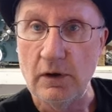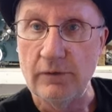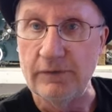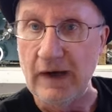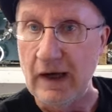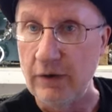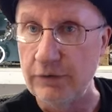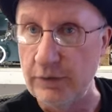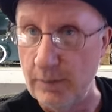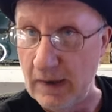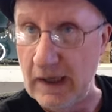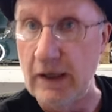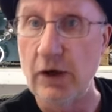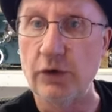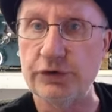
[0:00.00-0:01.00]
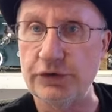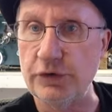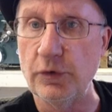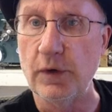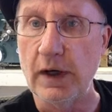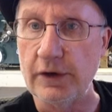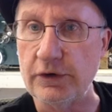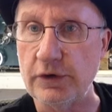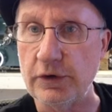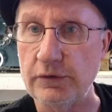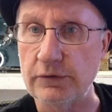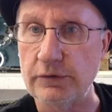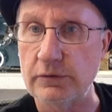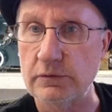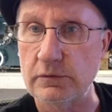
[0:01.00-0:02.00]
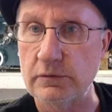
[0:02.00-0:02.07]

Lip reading: found the BIOS directions,